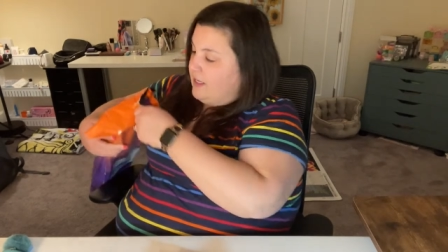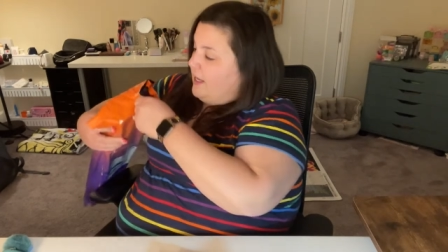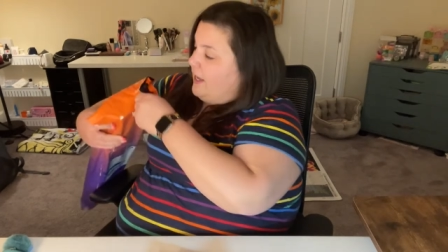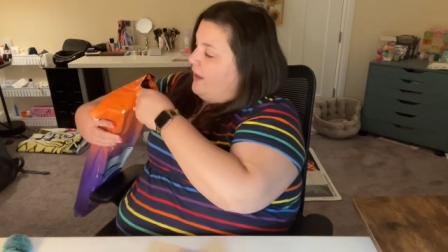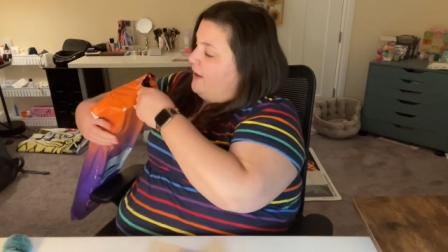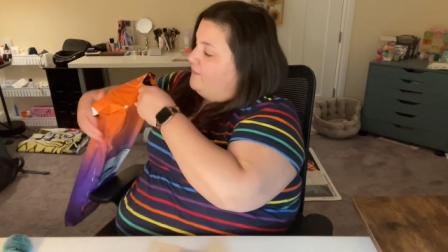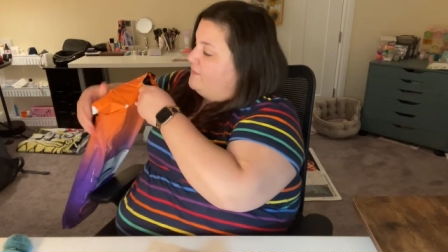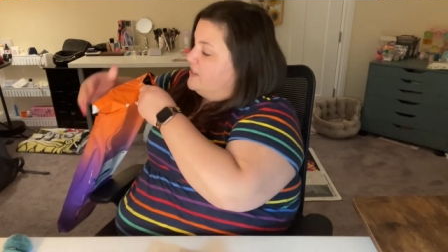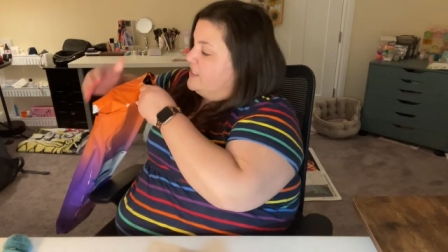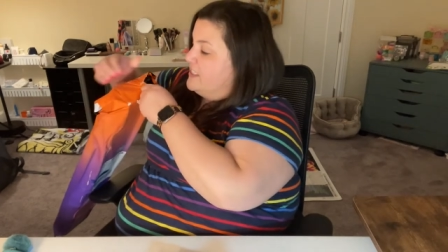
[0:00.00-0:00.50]

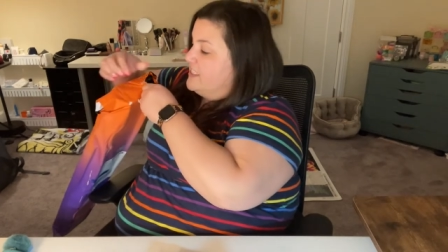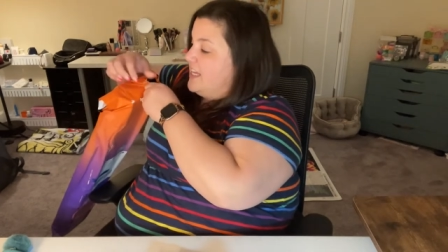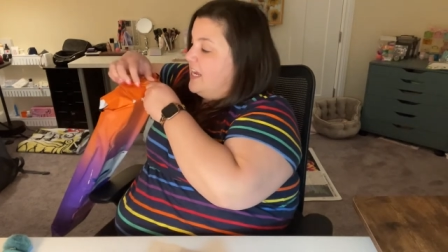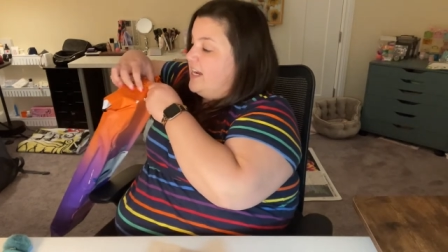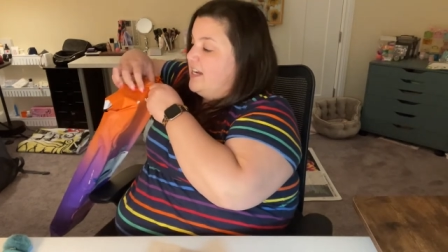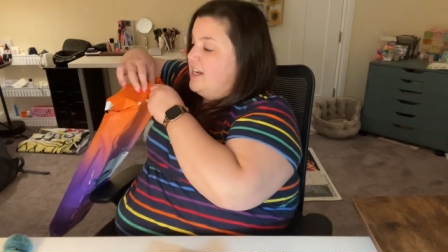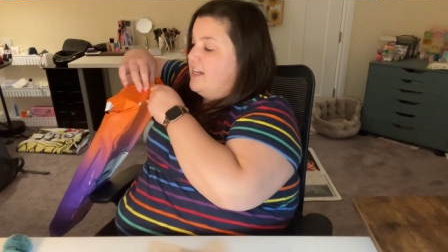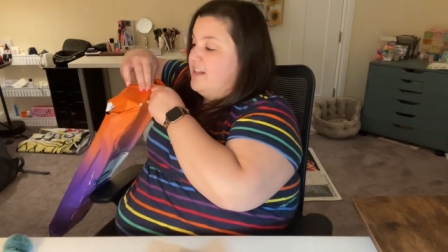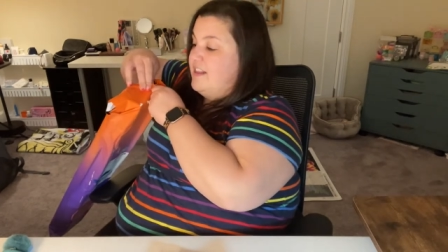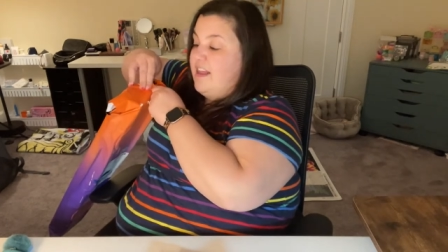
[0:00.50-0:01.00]
have
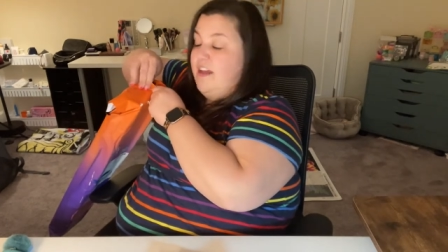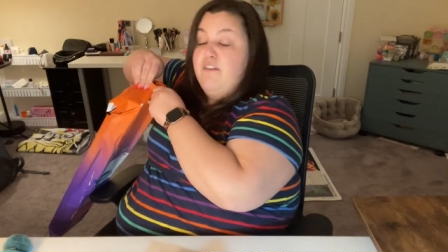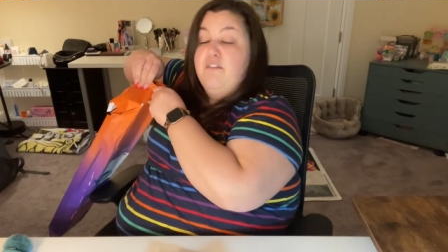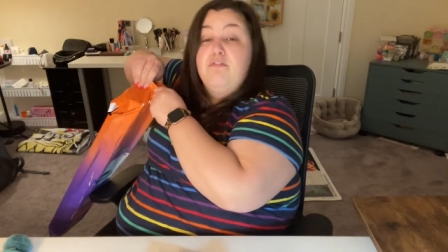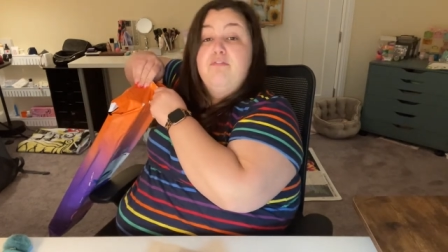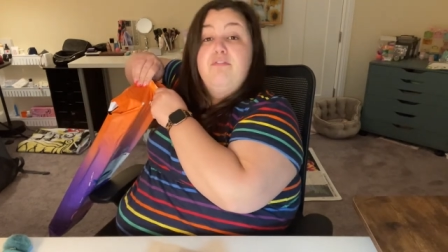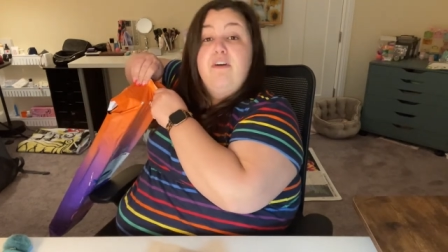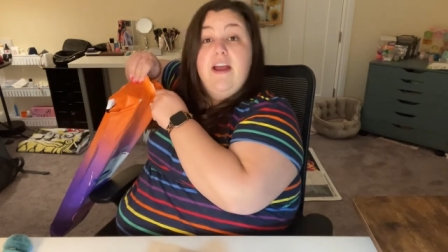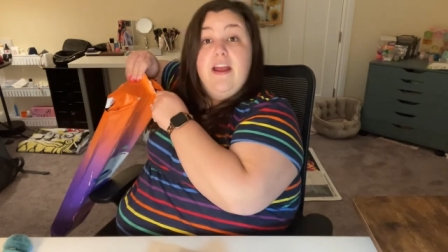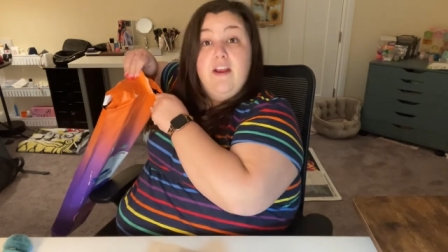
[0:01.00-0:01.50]
decided that
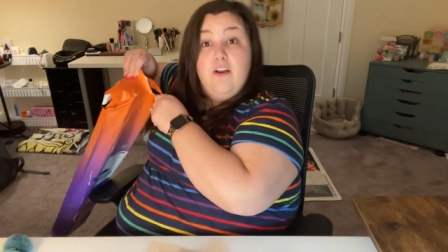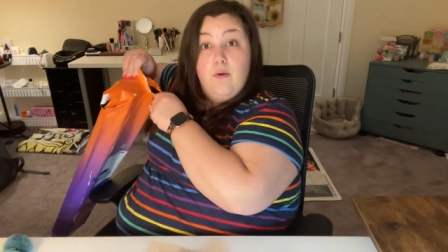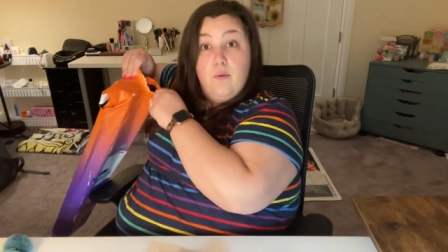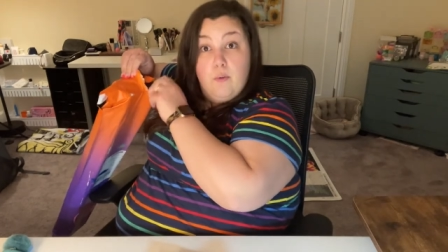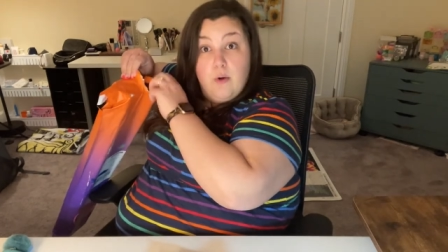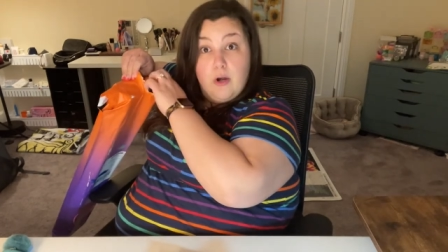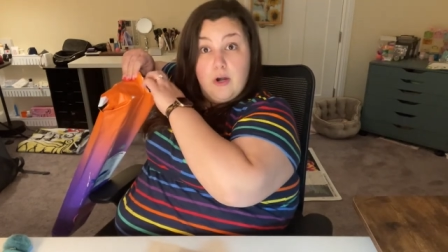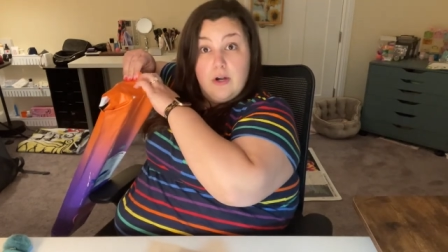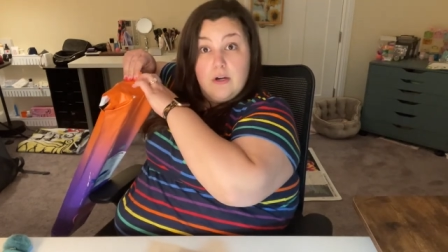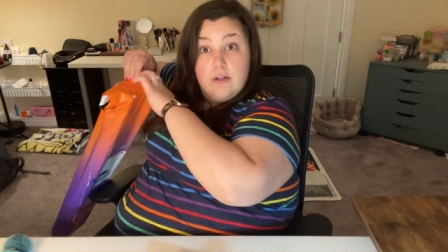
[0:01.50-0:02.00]

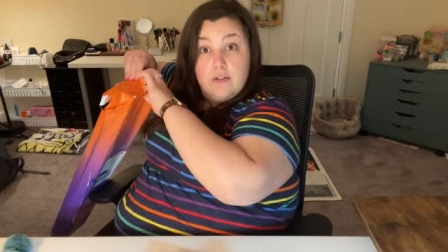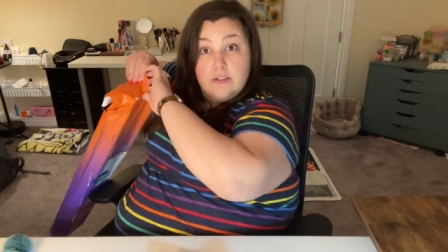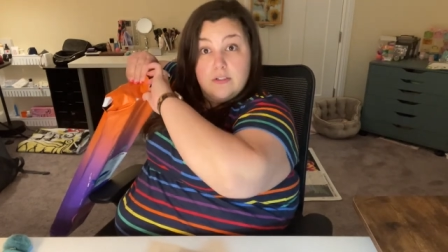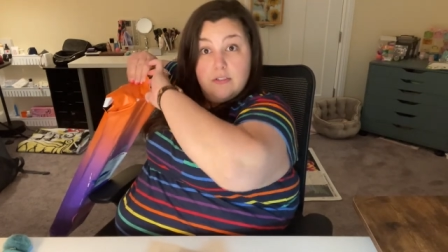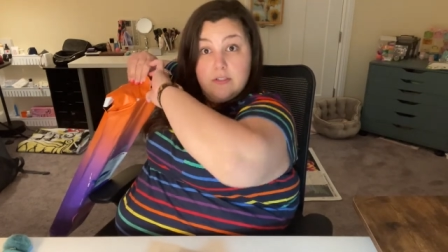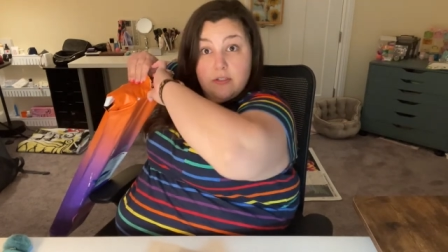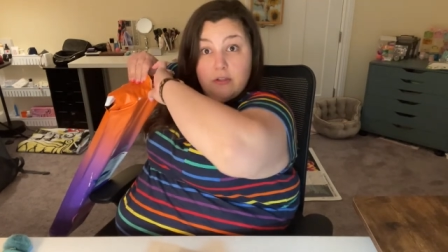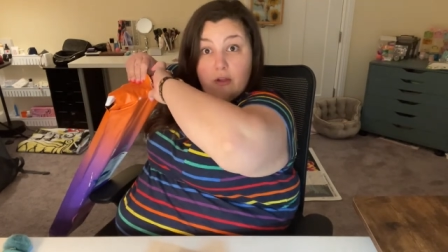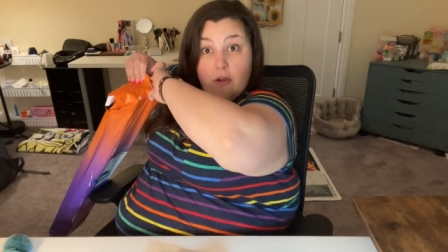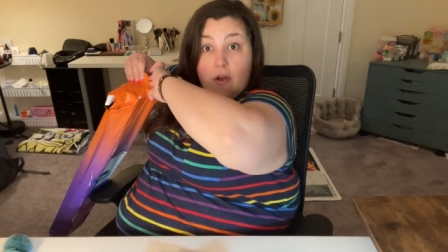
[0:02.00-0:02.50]
fireworks
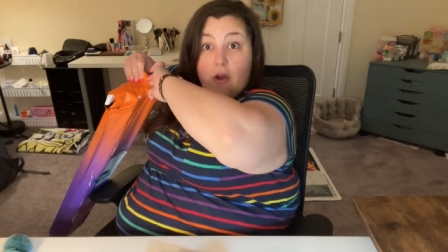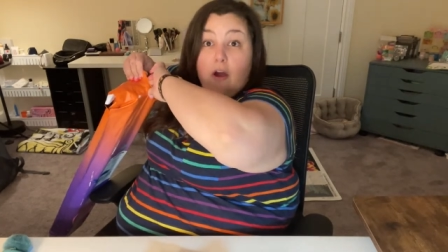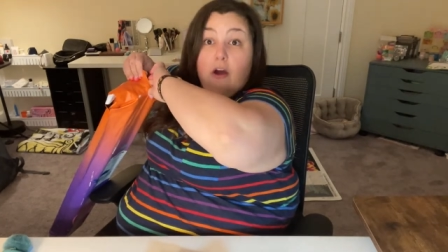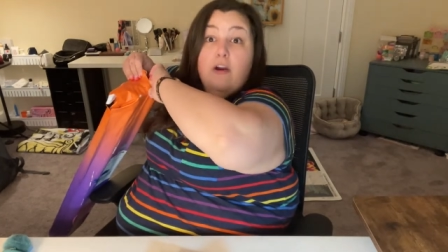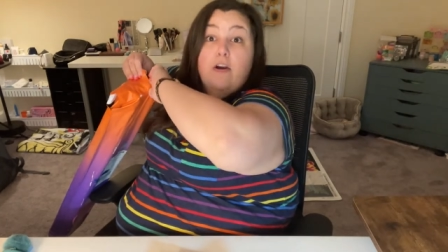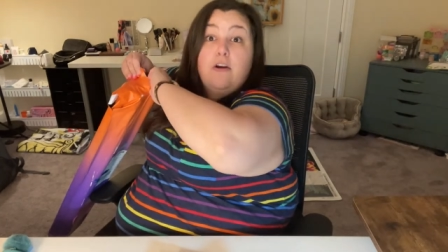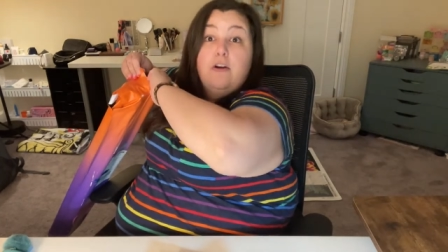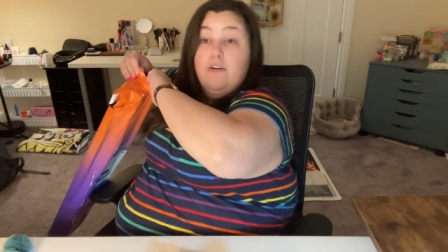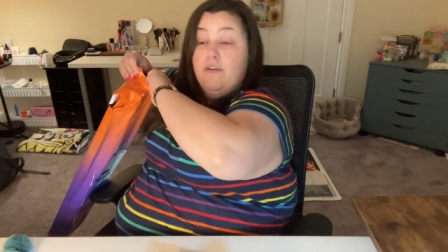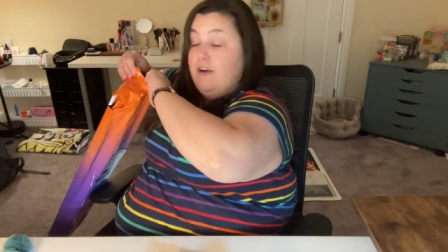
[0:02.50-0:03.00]

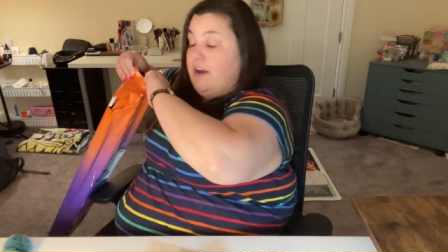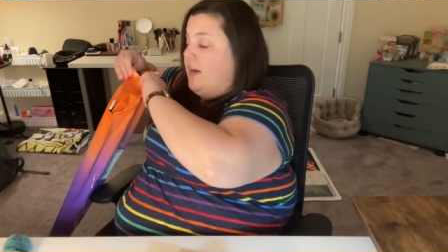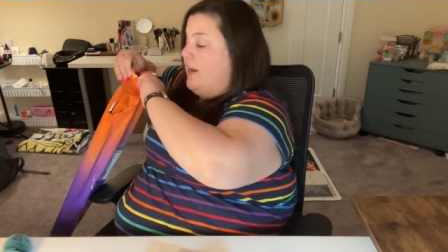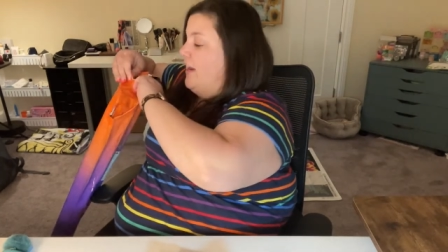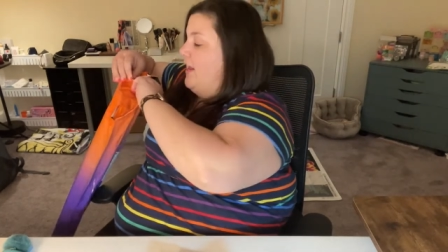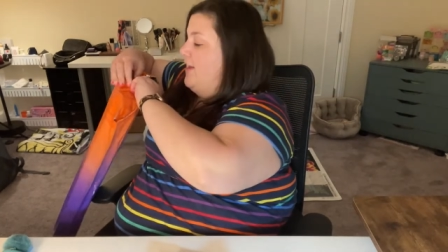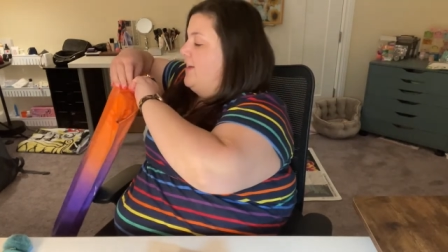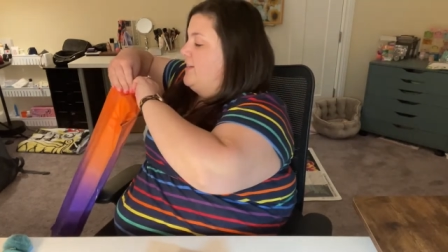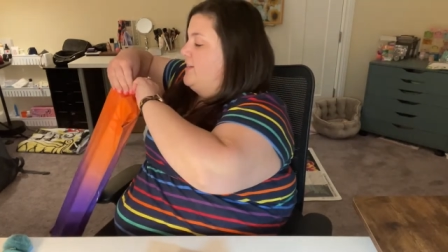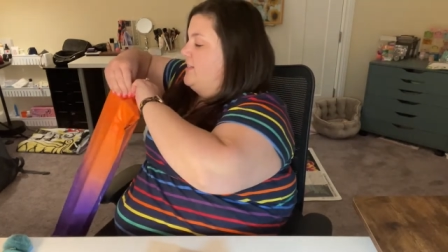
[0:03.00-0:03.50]
are a great
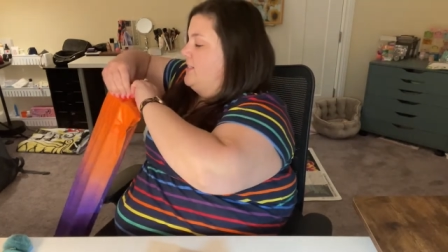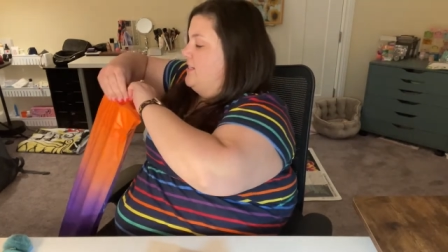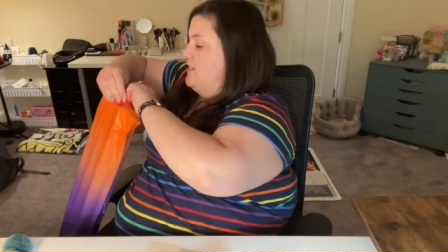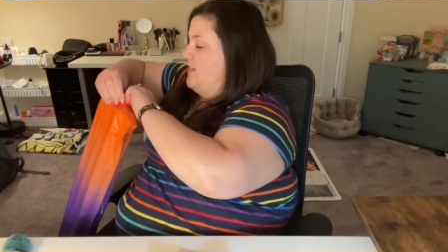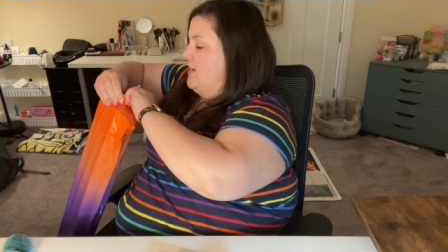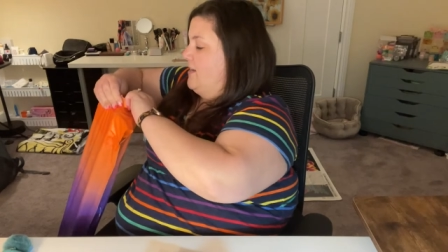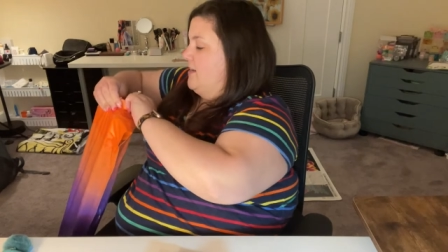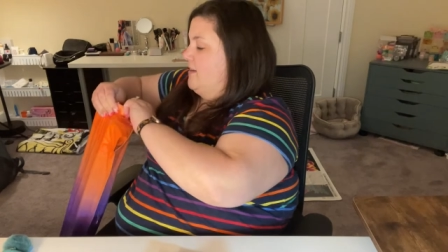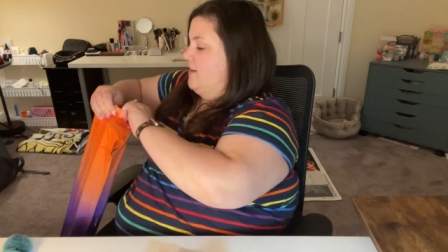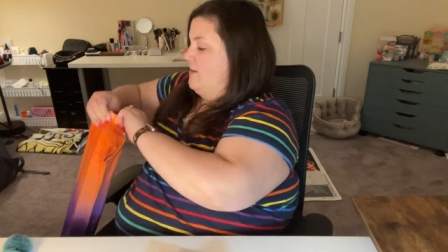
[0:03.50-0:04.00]

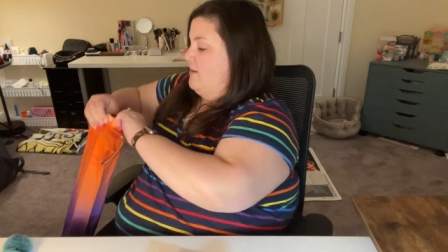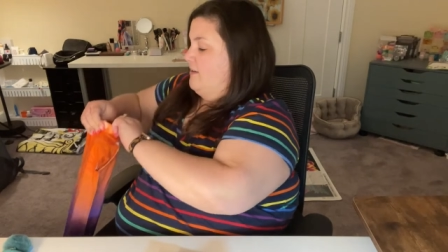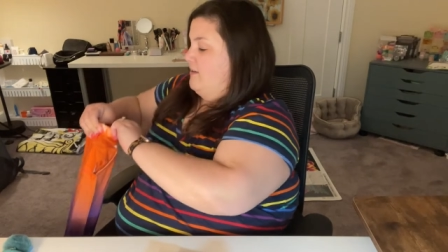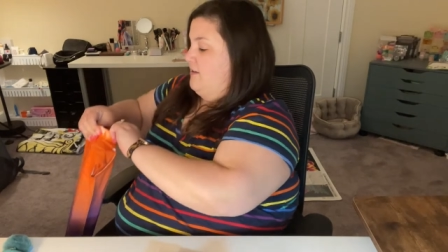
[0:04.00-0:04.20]
idea,